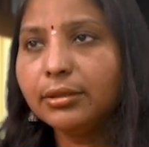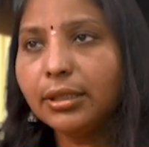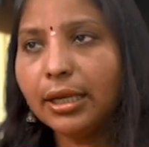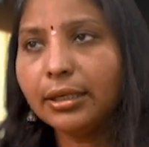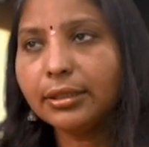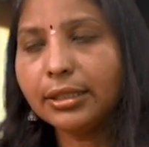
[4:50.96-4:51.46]

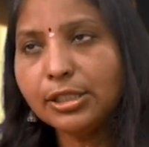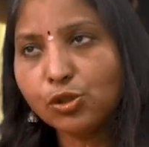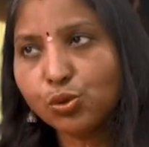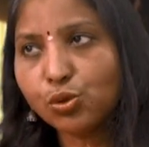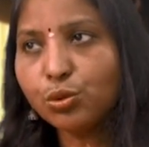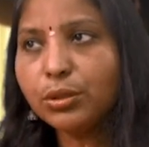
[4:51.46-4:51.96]
And in
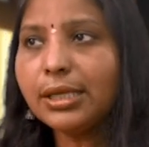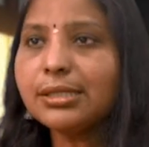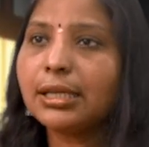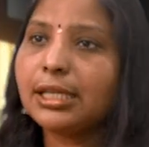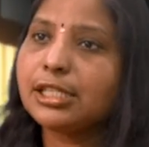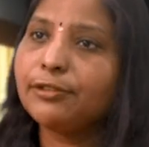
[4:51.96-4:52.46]
Sushruta's
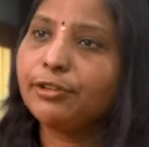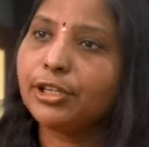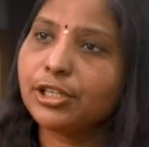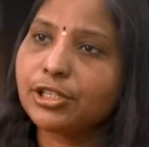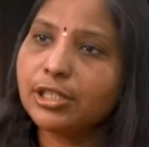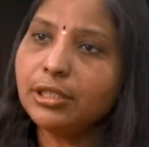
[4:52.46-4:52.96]

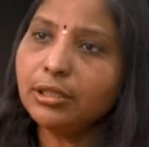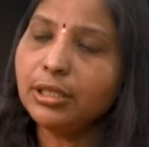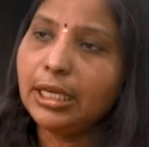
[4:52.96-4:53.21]
classification,